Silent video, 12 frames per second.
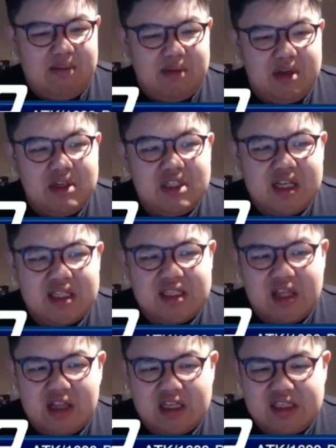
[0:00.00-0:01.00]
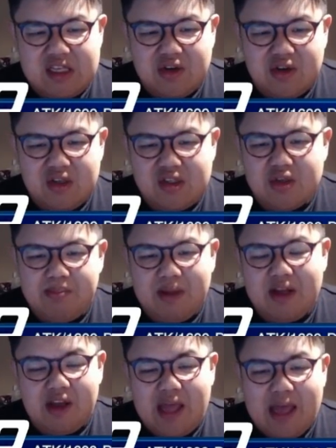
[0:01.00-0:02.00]
Usually it's Thunder Seahorse,
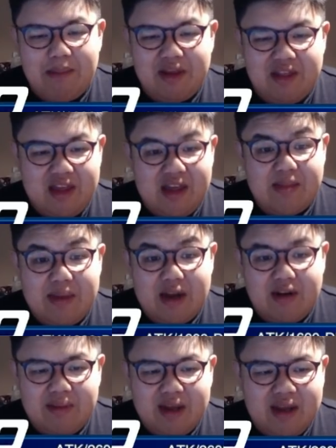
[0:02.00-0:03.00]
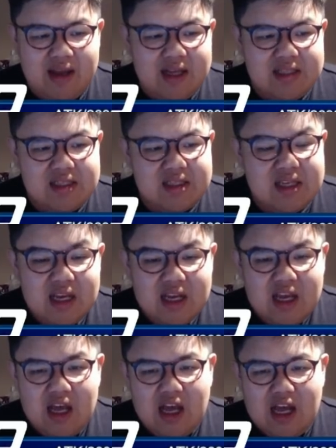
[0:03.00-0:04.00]
but it can be the other Battery Man cards,
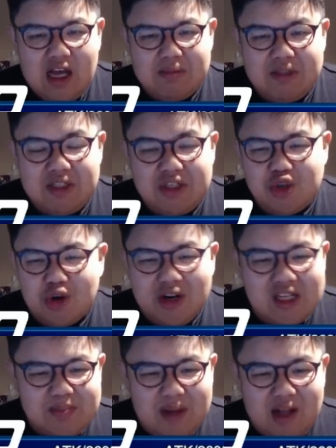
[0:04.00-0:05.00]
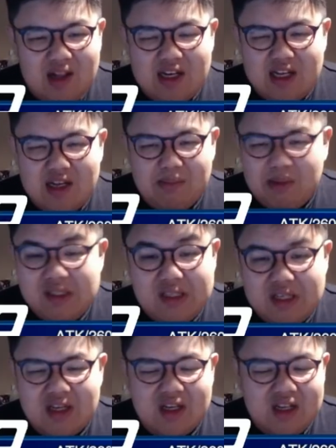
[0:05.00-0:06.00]
to destroy a spell and a
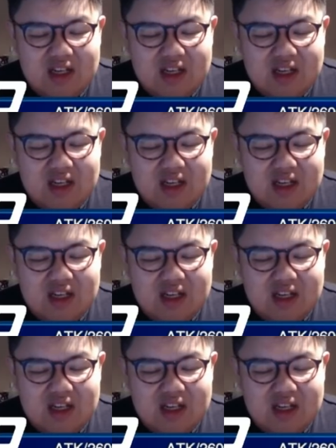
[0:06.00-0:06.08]
monster.